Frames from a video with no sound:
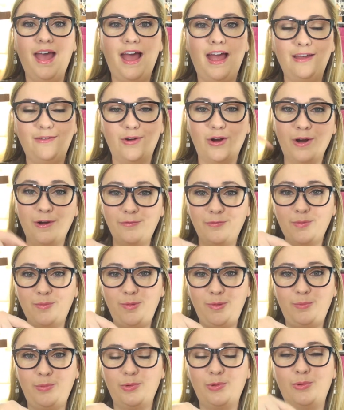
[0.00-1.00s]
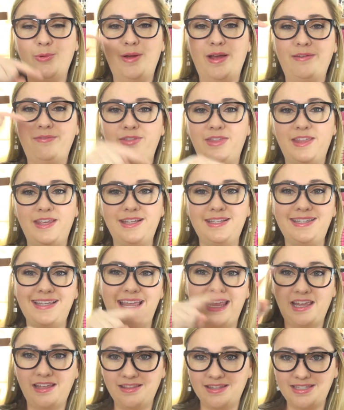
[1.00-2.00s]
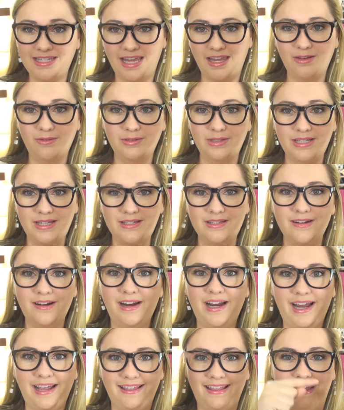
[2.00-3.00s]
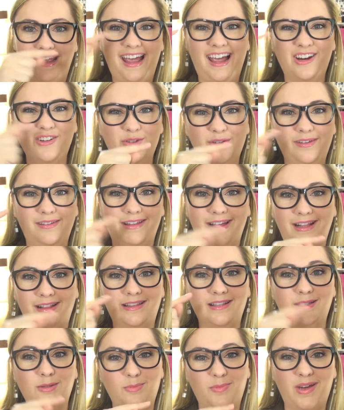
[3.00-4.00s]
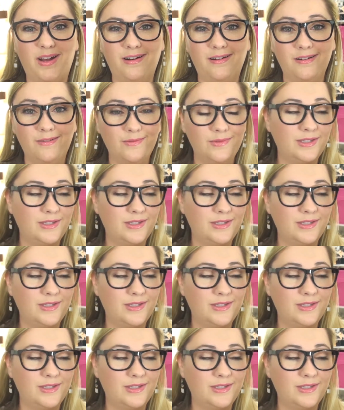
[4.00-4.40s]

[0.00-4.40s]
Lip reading: I've heard from people who have this and the Tangle Teaser, and they actually like this better.